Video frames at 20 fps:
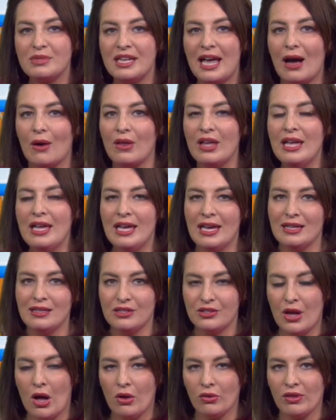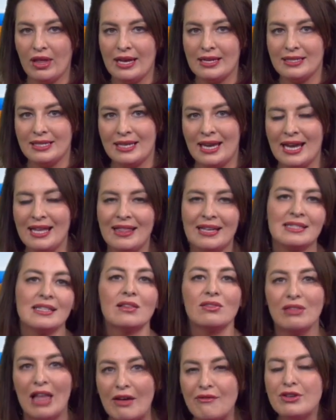out in Salt Lake today. That's
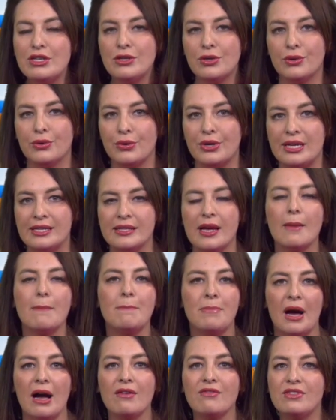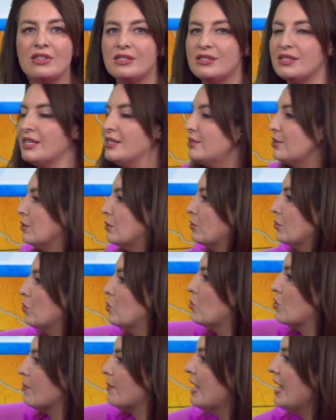11 degrees above the seasonal
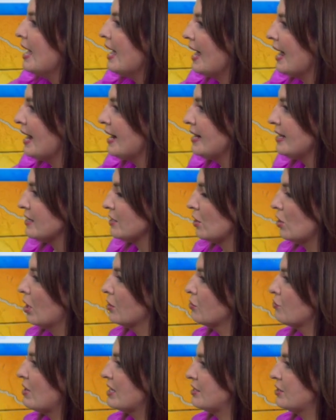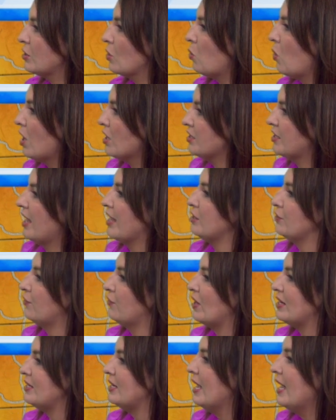norm. 80s along the rest of the Wasatch
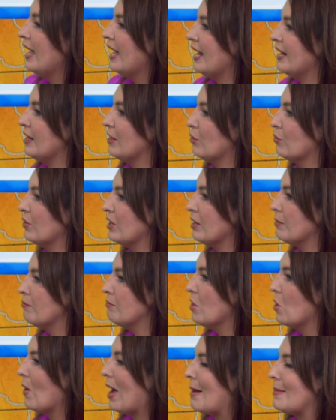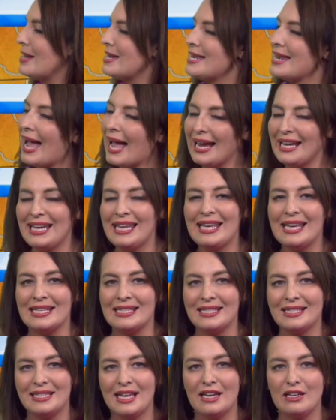Front, 83 in Moab, 90 in
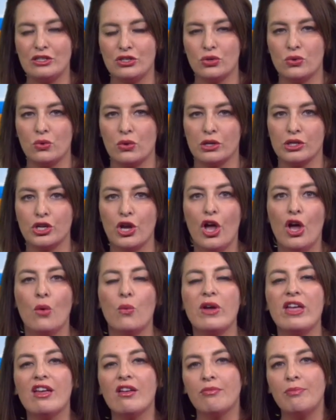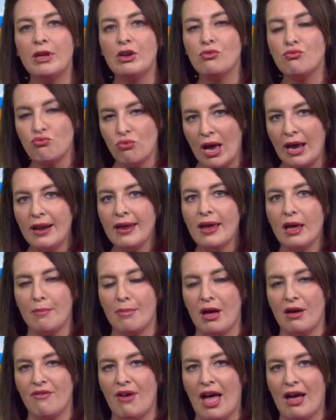St. George. George. We have been running
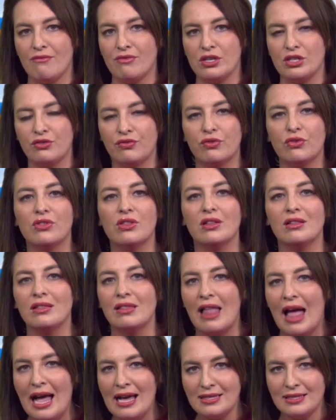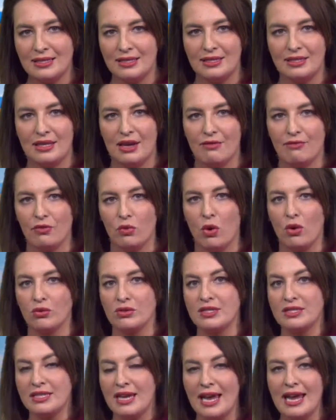above average for the last several
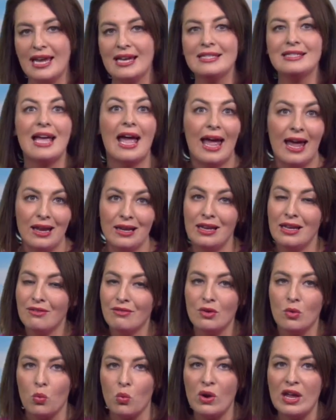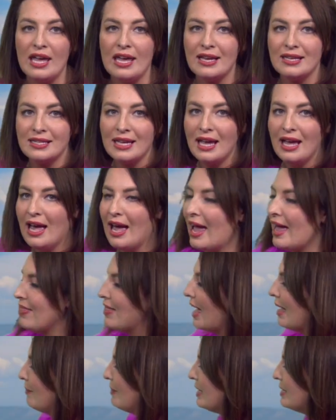days and even weeks. And
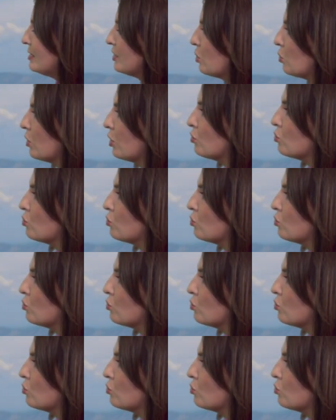that means that we're